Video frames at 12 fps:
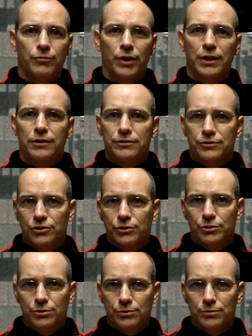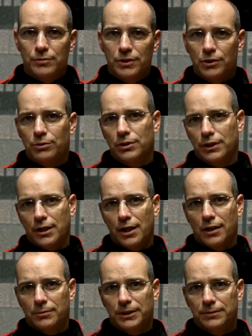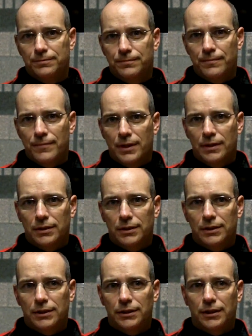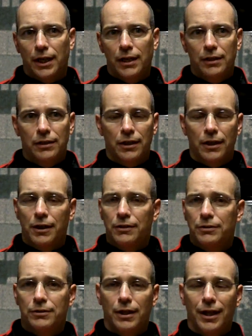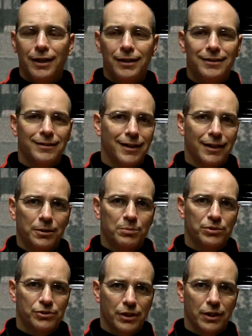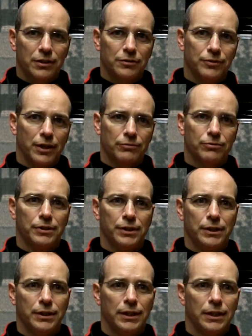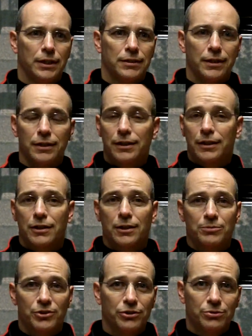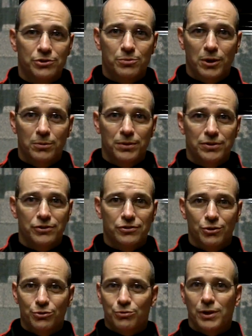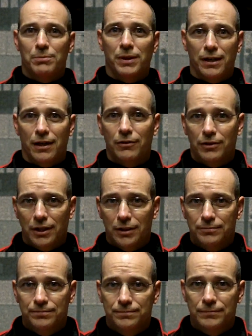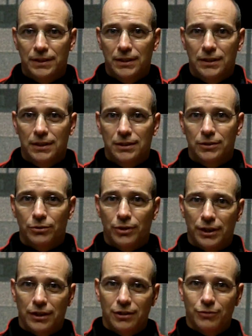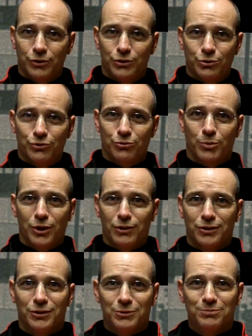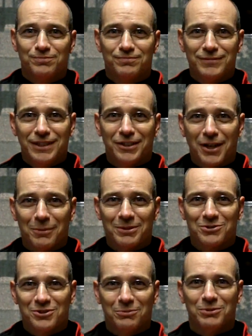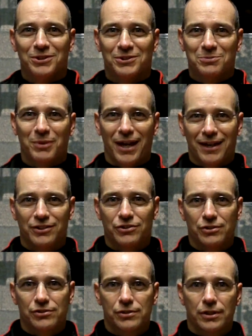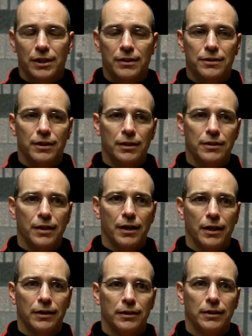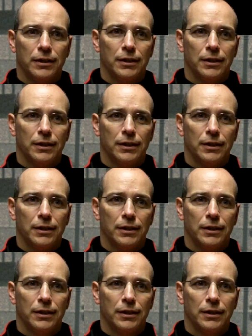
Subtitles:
vital to the local economy. 80 to 90% of everything that comes into a small business goes right back out again. They're like individual small little economic stimulus packages, and I think that